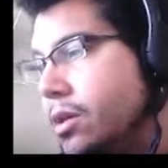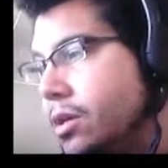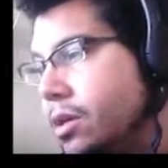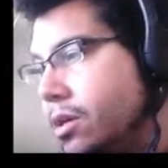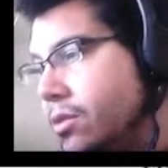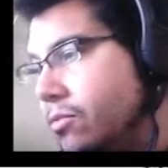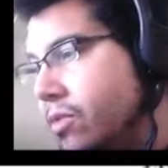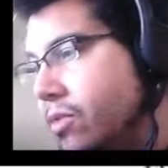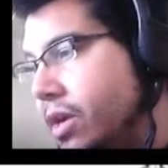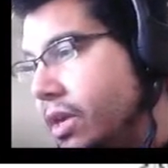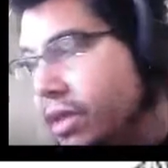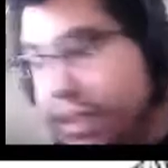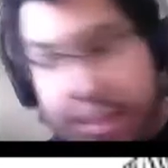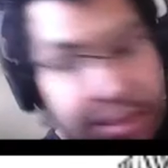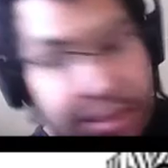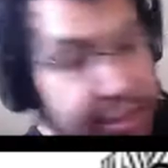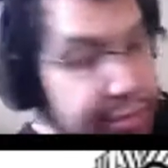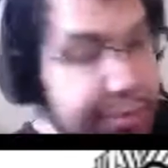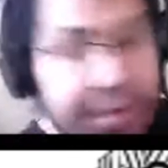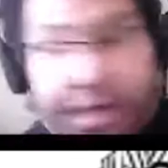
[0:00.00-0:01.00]
Right,
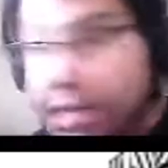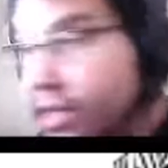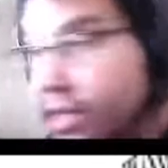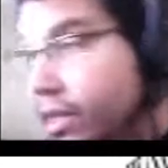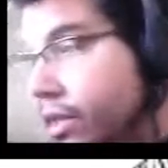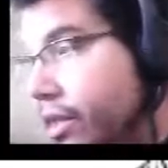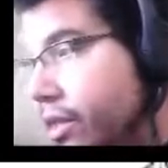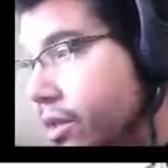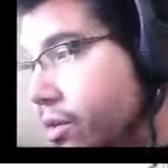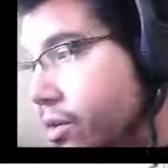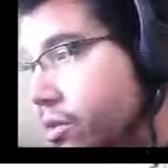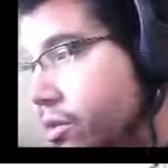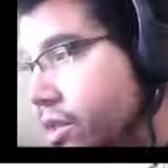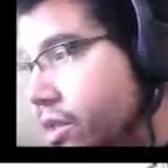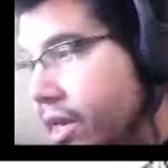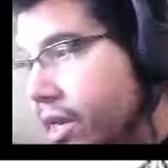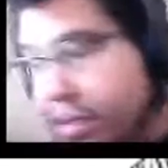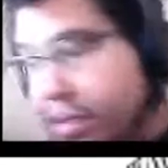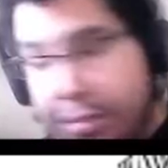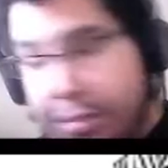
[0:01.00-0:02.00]
so we can delete those
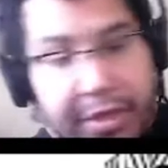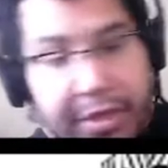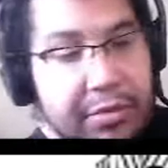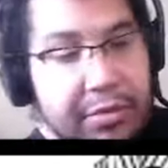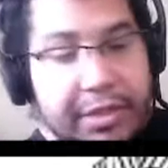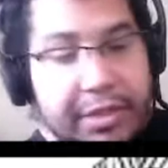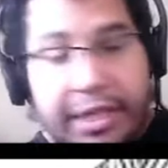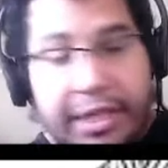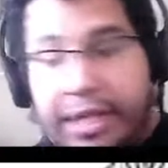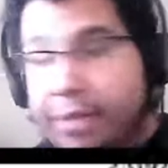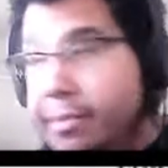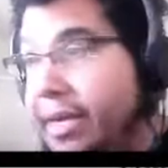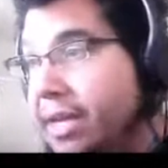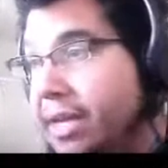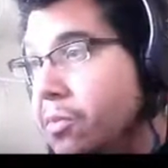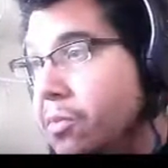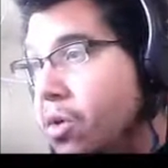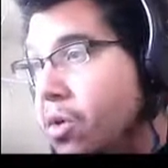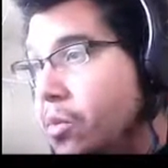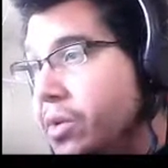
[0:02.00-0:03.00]
layers. We don't need them
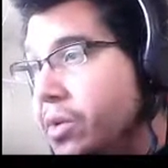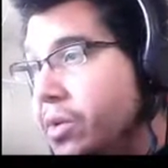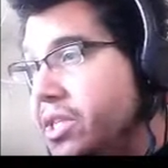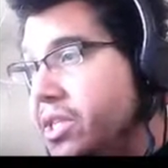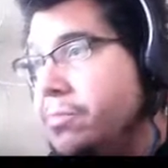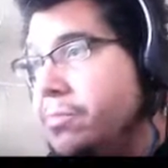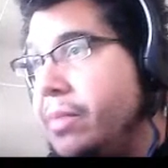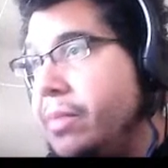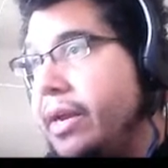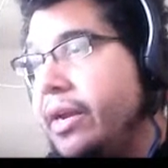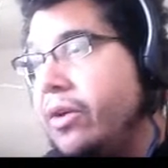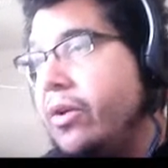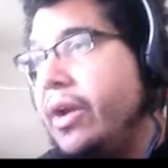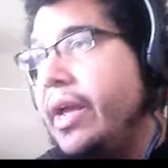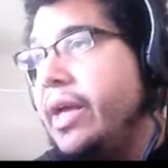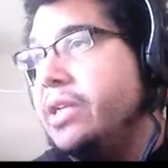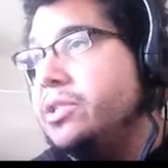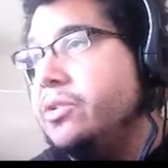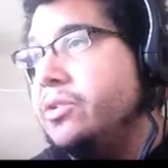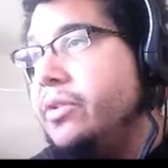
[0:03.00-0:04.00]
anymore. We just made our
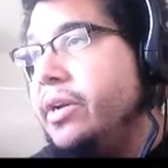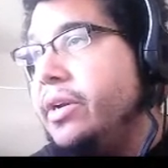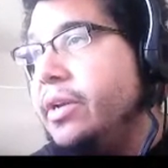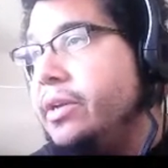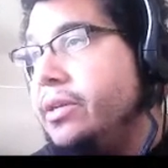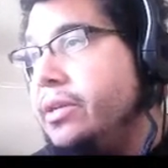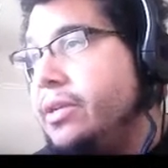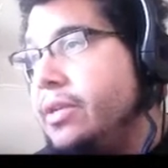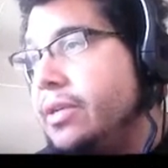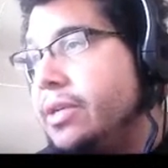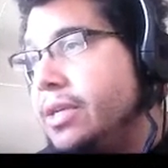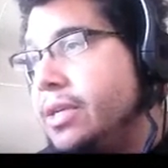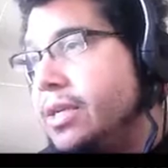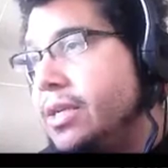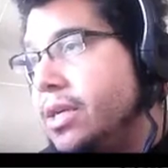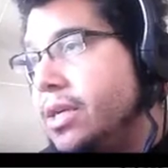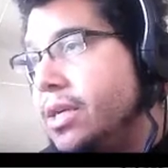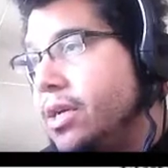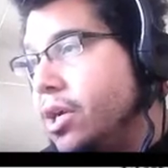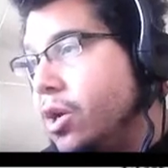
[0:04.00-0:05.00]
hex grid.
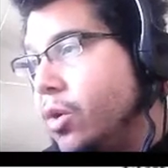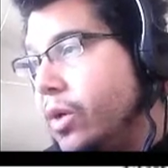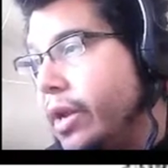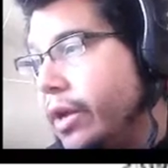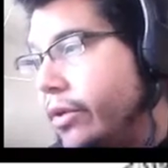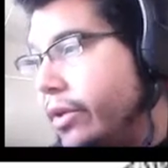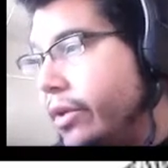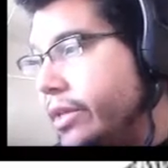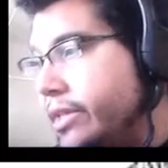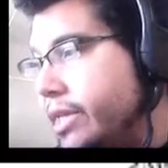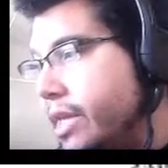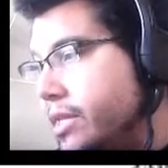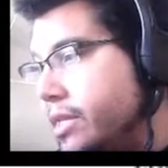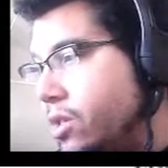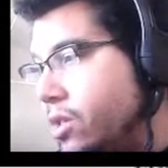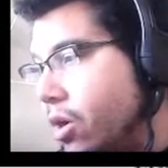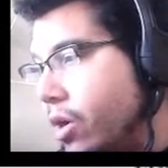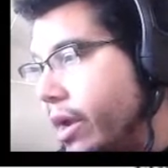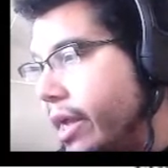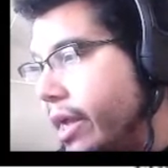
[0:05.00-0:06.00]
Go here to test
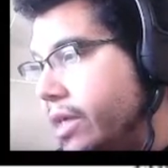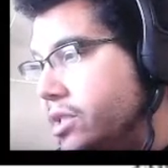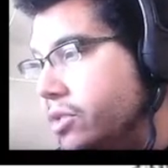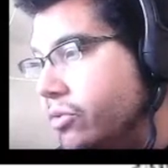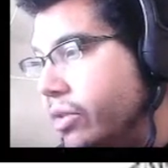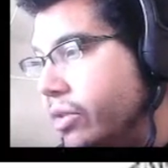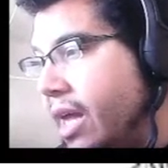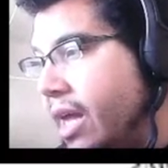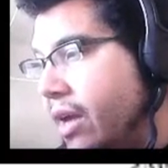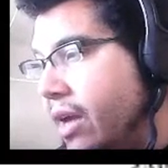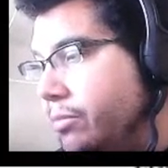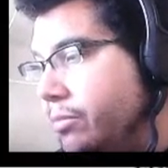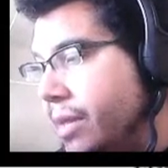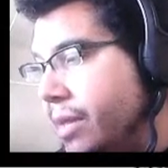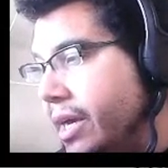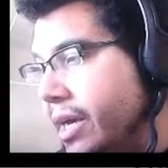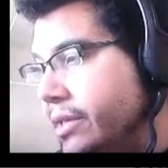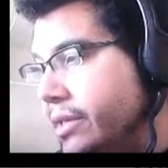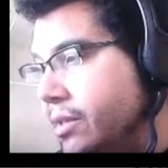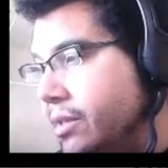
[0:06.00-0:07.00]
our hex grid out
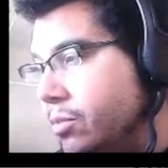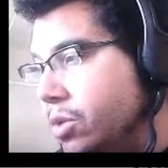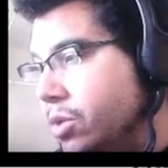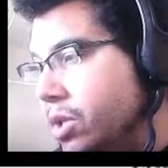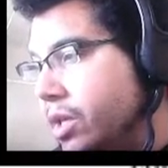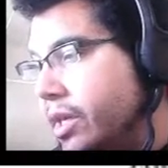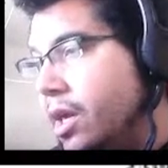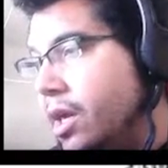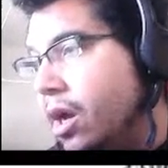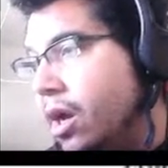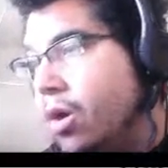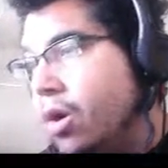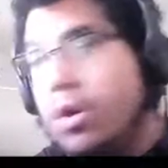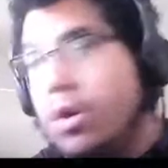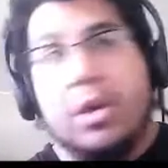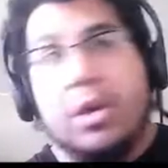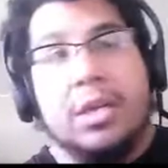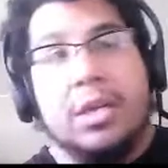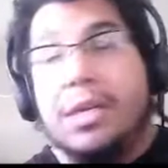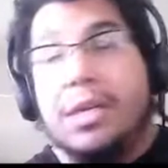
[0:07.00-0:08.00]
by double clicking our
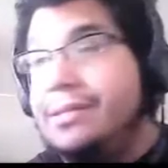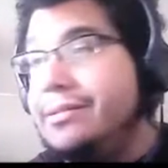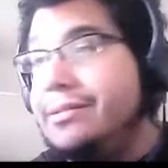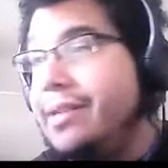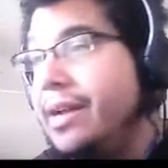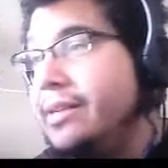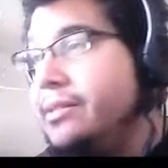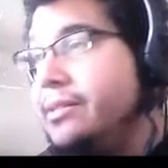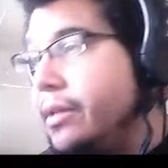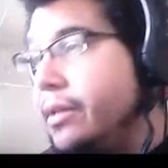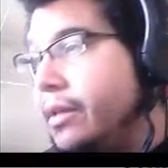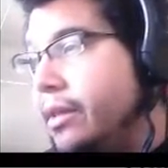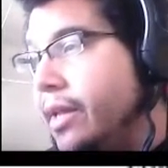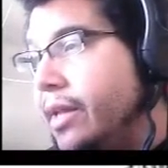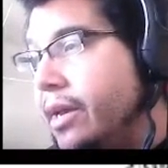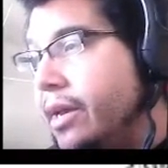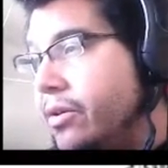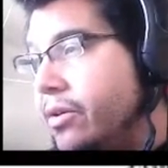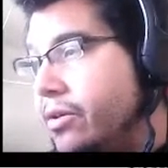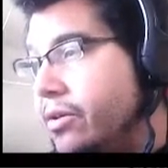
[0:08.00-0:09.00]
test
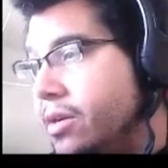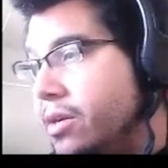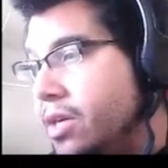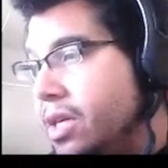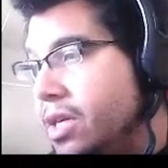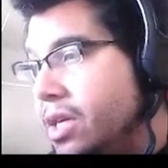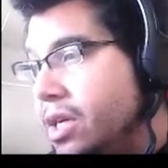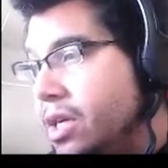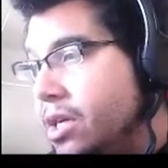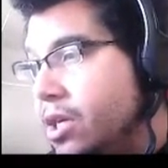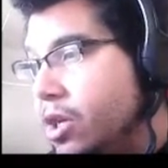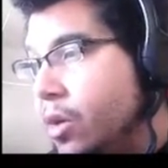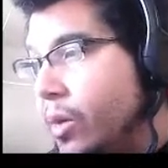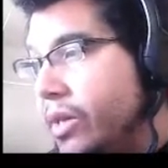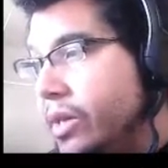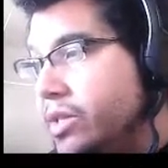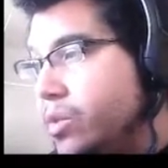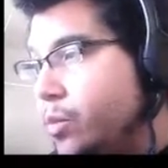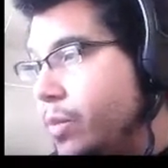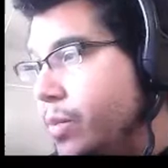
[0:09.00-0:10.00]
layer, going
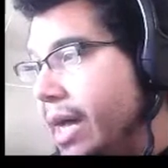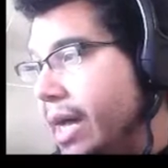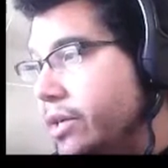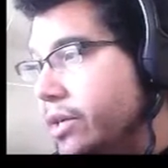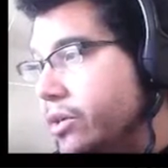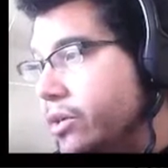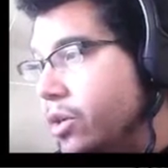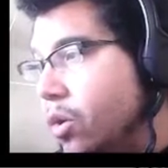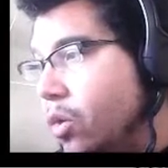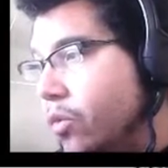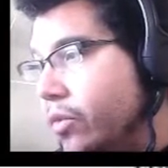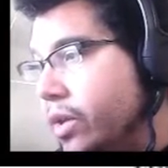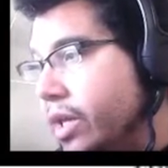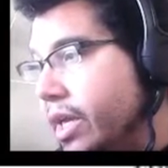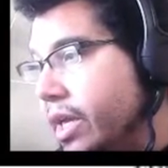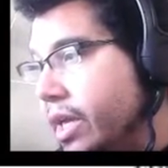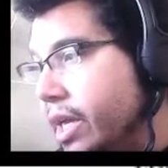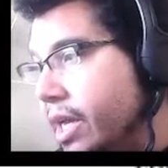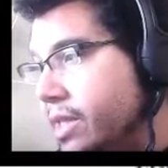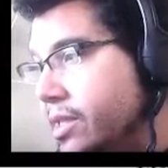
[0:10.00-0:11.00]
to pattern
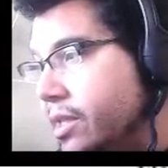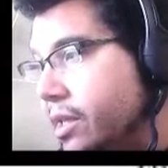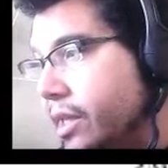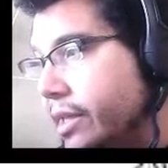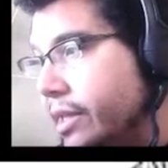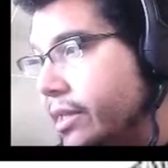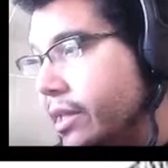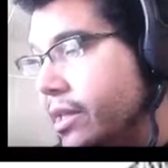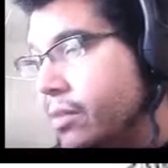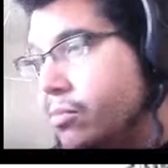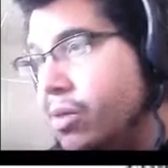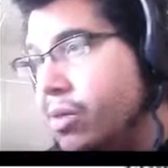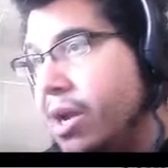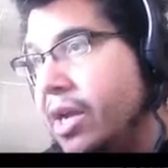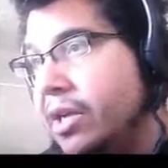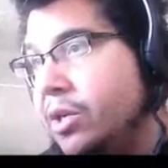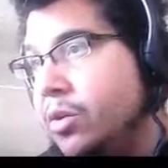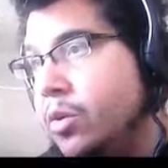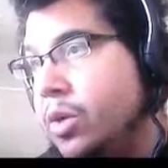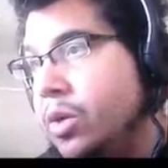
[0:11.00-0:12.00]
overlay and selecting the
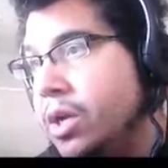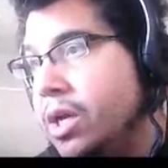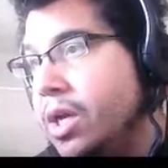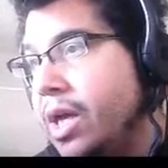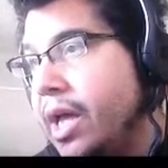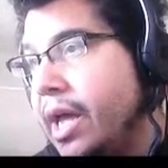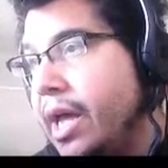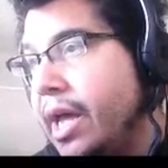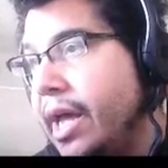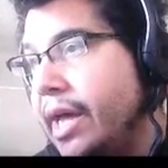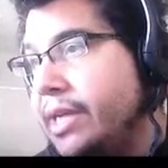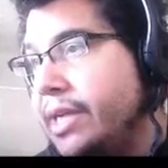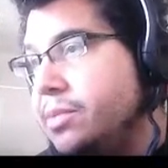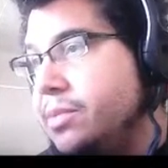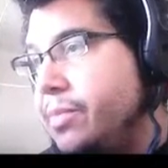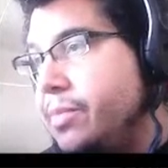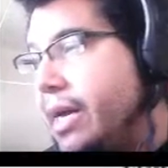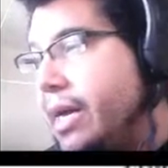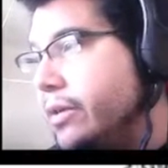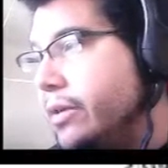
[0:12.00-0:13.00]
brand new hex
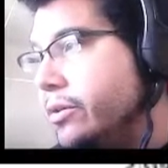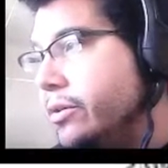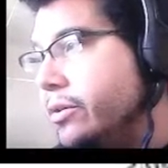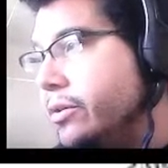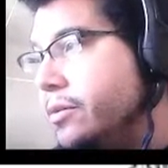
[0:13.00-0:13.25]
pattern.